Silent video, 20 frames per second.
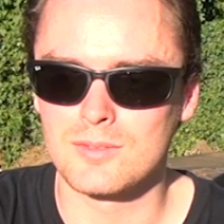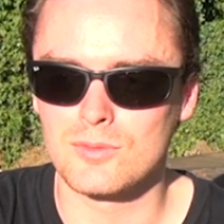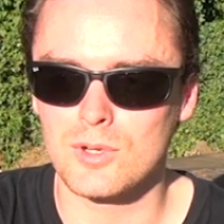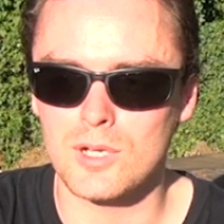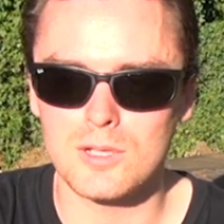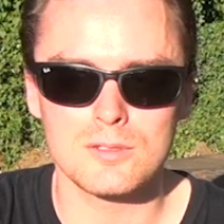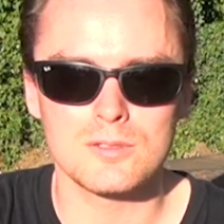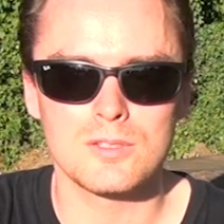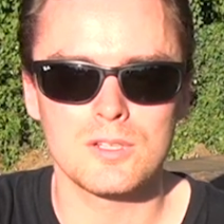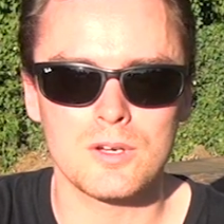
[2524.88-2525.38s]

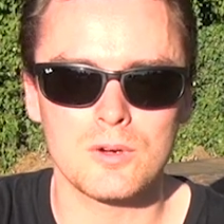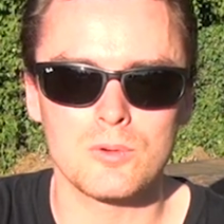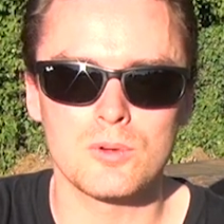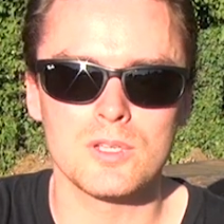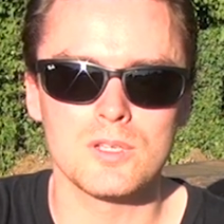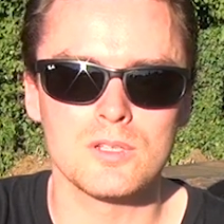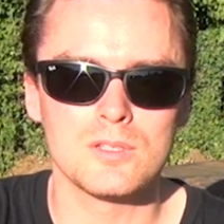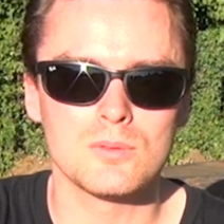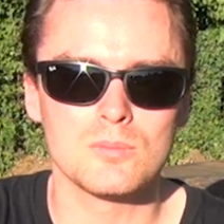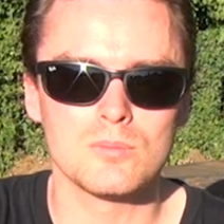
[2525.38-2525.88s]

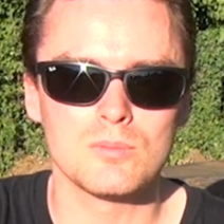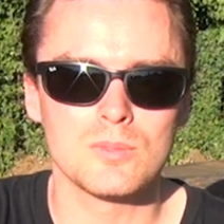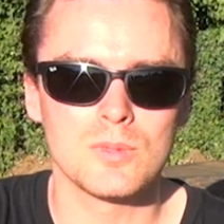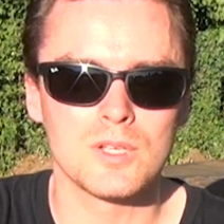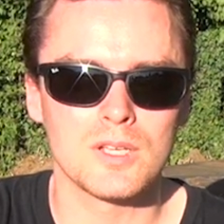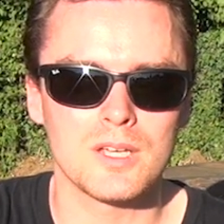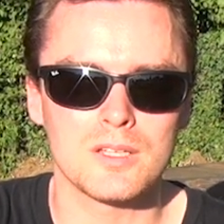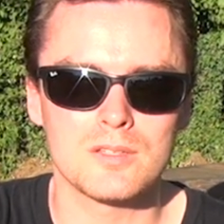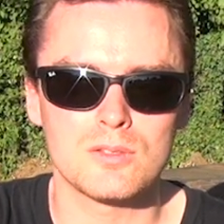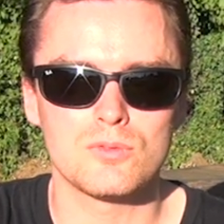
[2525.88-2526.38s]
voluntarism
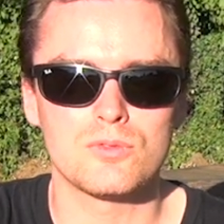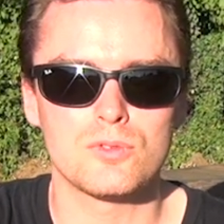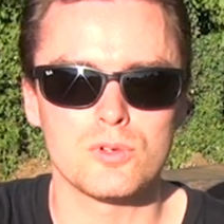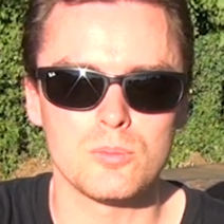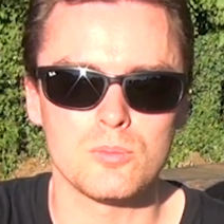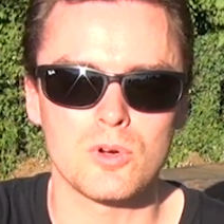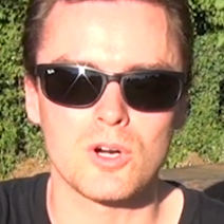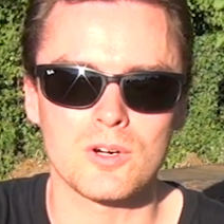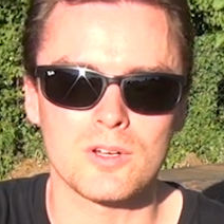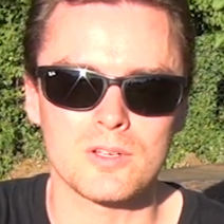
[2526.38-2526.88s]
as a
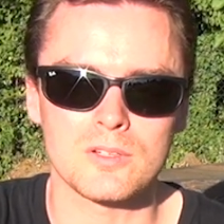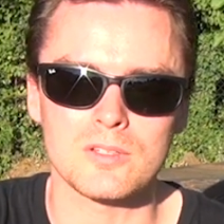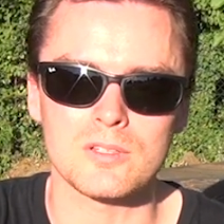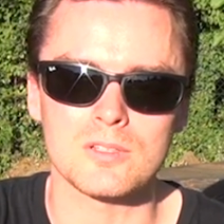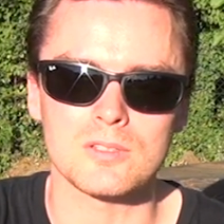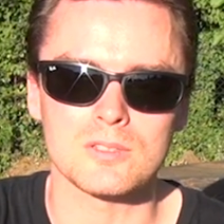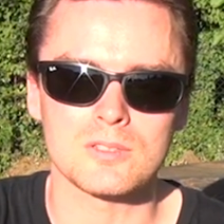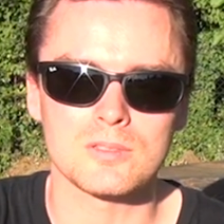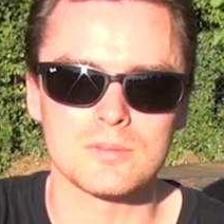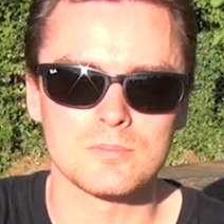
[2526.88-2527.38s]
free market
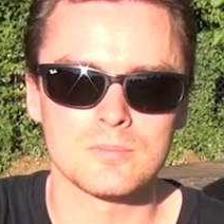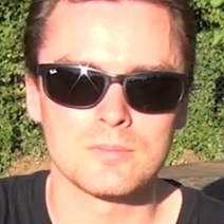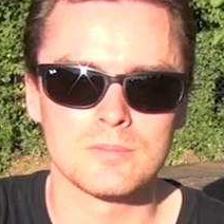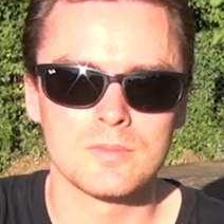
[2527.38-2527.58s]
is.